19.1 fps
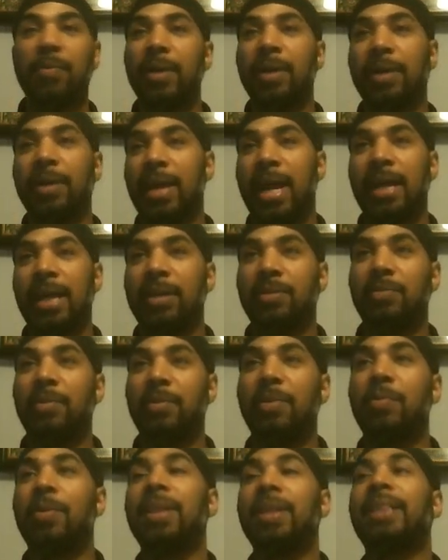
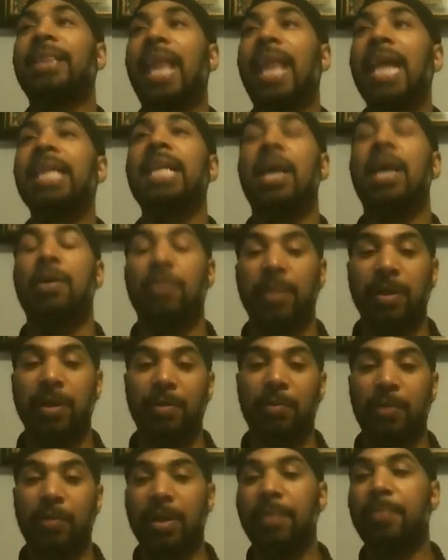we think that
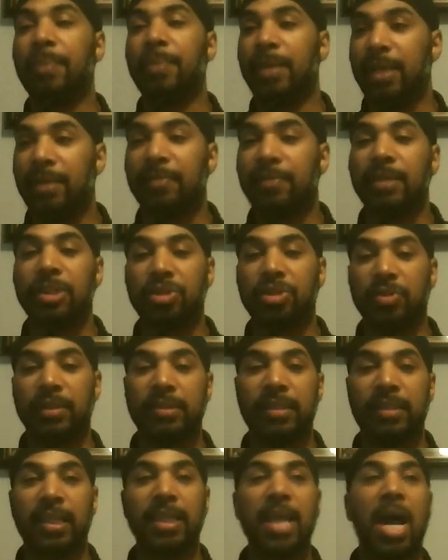we believe in
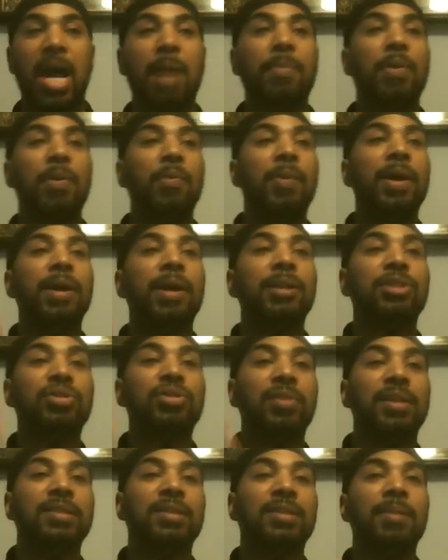trusting in God, but we're
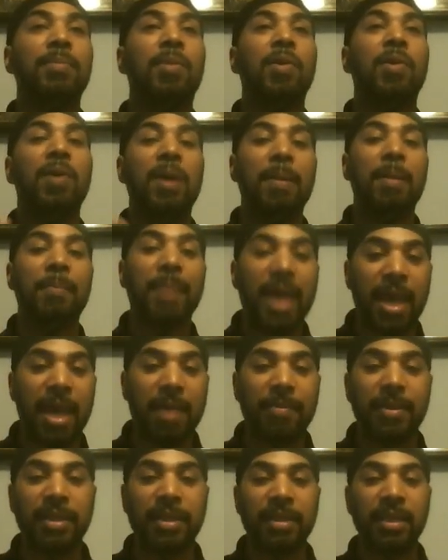trusting more in
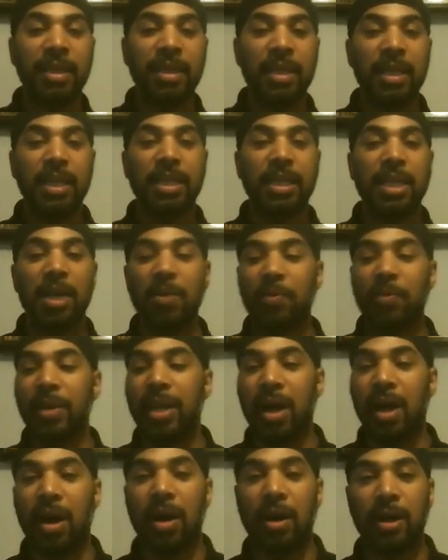mammon than
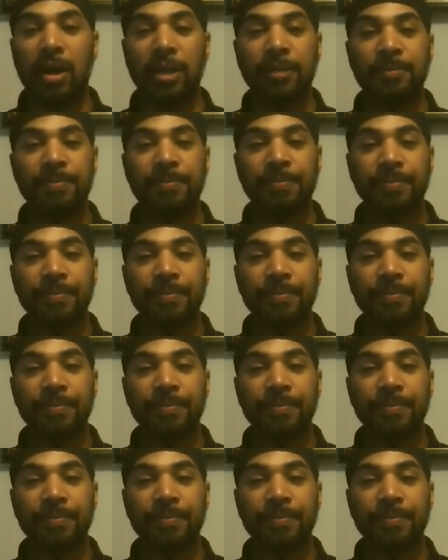we are.